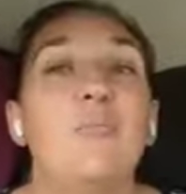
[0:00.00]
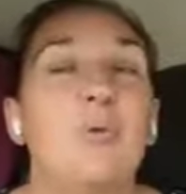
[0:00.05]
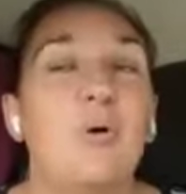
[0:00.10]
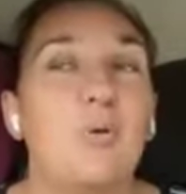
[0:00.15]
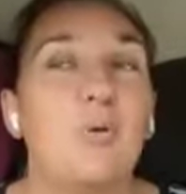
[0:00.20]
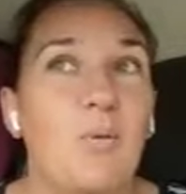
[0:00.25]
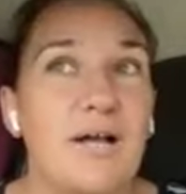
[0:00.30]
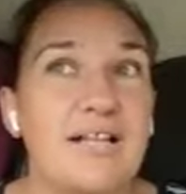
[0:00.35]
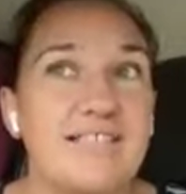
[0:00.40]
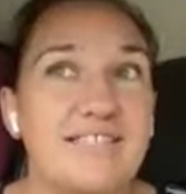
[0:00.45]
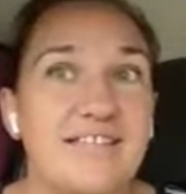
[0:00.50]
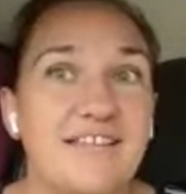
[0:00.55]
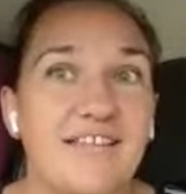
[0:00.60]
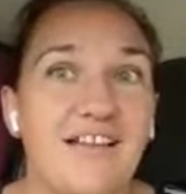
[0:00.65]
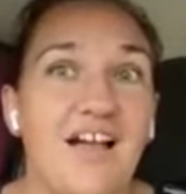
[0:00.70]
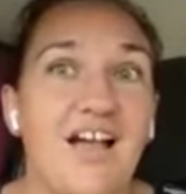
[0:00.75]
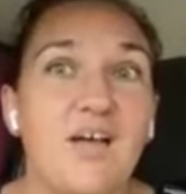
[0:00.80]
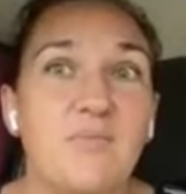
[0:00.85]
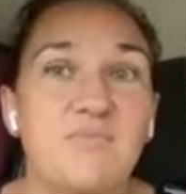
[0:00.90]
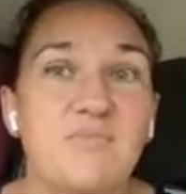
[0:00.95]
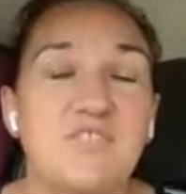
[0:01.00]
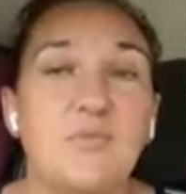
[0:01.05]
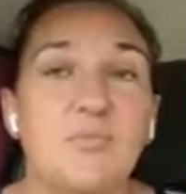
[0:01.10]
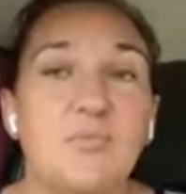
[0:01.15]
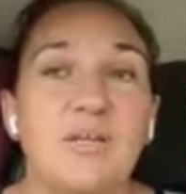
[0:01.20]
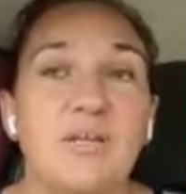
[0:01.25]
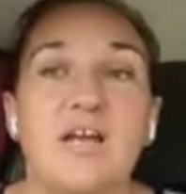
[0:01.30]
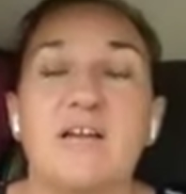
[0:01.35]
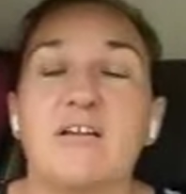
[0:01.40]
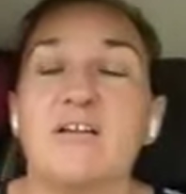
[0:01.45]
But once it comes, you'll
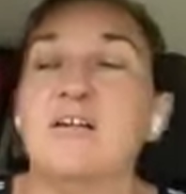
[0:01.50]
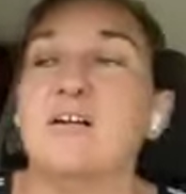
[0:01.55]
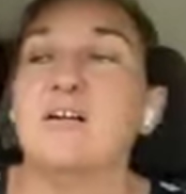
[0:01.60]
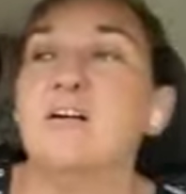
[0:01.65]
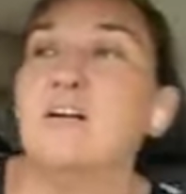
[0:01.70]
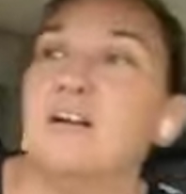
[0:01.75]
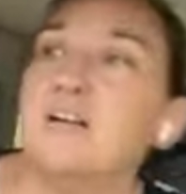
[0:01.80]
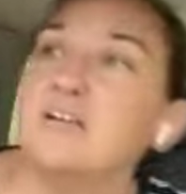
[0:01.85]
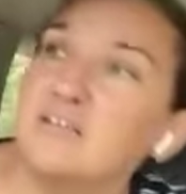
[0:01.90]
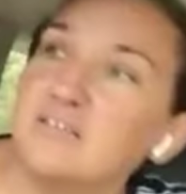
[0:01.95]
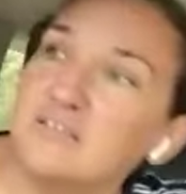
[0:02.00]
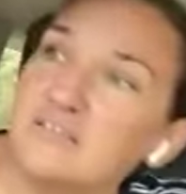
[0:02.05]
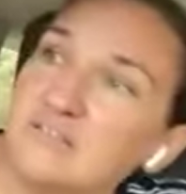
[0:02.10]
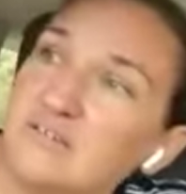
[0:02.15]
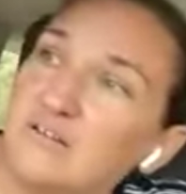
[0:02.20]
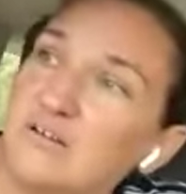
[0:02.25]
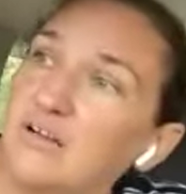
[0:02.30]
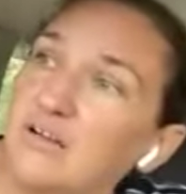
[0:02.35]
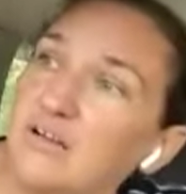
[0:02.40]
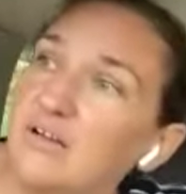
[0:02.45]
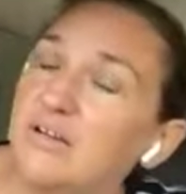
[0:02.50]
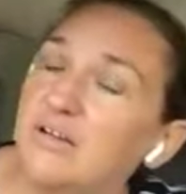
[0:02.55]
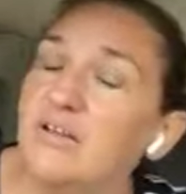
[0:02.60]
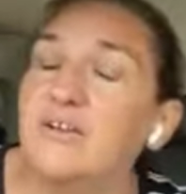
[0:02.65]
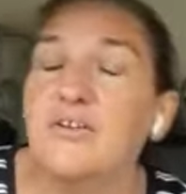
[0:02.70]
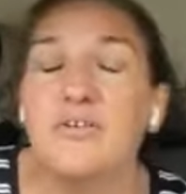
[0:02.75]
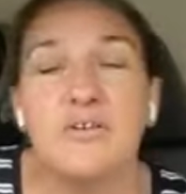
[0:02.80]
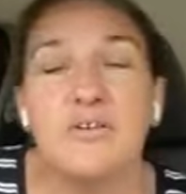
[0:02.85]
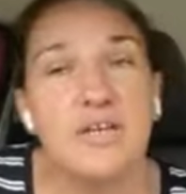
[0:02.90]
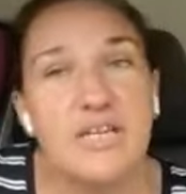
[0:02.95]
be like, oh, God,
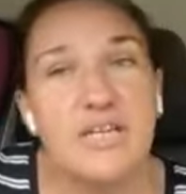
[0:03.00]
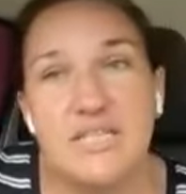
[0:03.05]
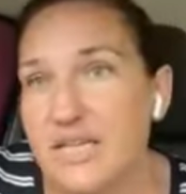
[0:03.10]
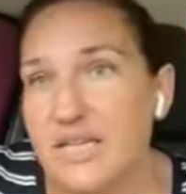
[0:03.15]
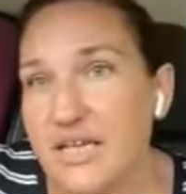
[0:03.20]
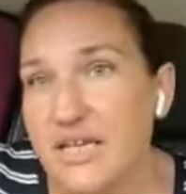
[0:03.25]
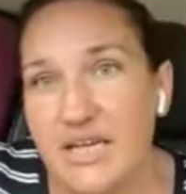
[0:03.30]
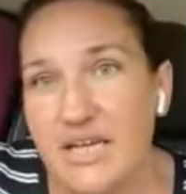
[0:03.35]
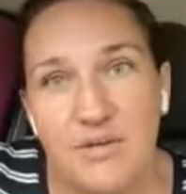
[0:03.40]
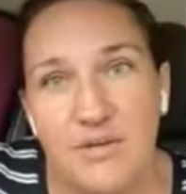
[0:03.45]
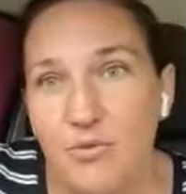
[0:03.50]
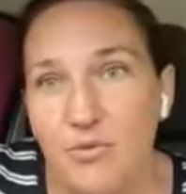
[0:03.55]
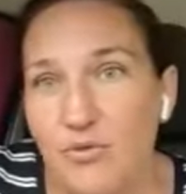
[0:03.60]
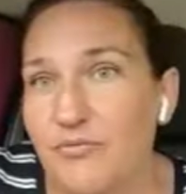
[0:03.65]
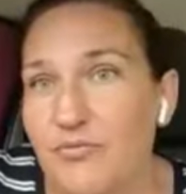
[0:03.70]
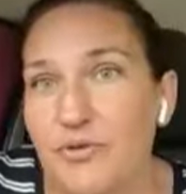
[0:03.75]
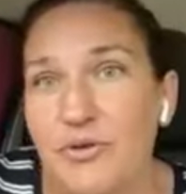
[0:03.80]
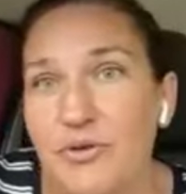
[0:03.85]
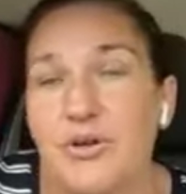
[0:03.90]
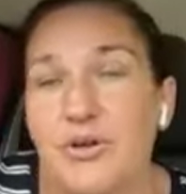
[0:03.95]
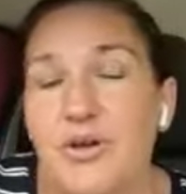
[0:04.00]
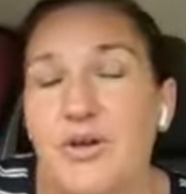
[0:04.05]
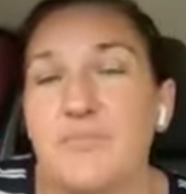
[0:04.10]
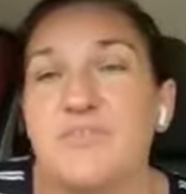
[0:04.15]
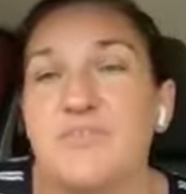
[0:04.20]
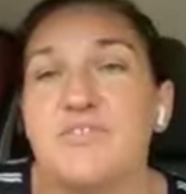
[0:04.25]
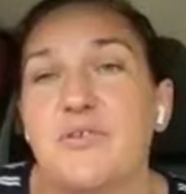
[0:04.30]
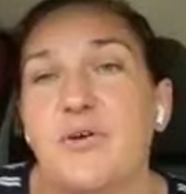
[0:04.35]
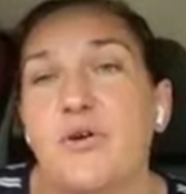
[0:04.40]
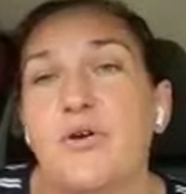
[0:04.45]
I don't need to eat any more food. I'm
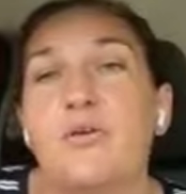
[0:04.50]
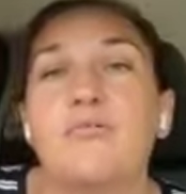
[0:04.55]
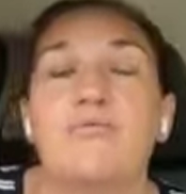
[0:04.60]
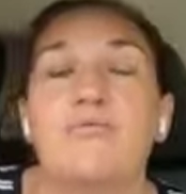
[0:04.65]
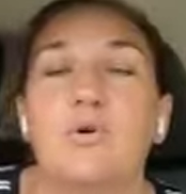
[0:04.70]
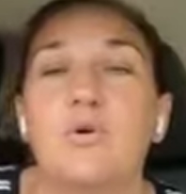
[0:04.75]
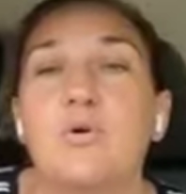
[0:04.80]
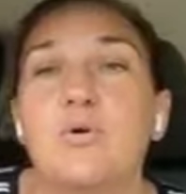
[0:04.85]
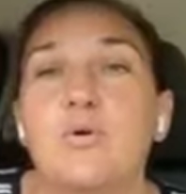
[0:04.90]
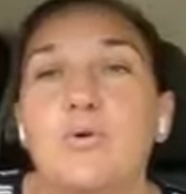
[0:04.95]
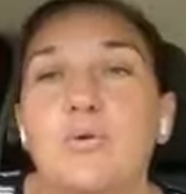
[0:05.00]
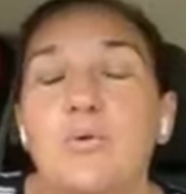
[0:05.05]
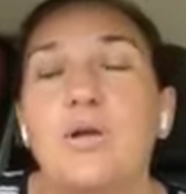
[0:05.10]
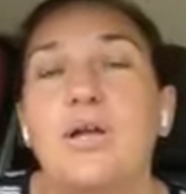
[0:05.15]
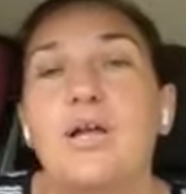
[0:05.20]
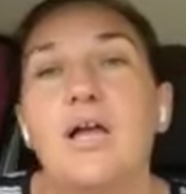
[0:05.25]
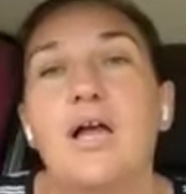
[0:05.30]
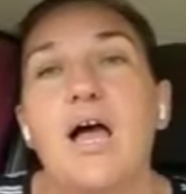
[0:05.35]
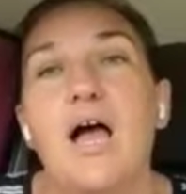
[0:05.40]
so full.